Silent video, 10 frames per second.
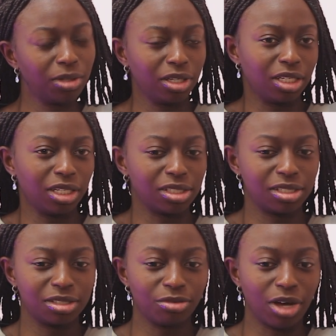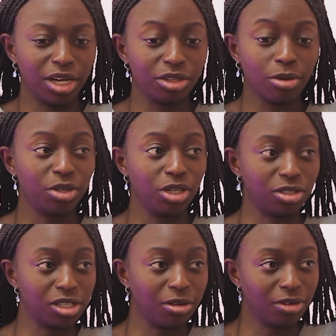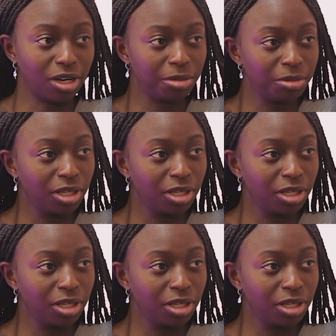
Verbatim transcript: Like, it's fine. Don't beat yourself up.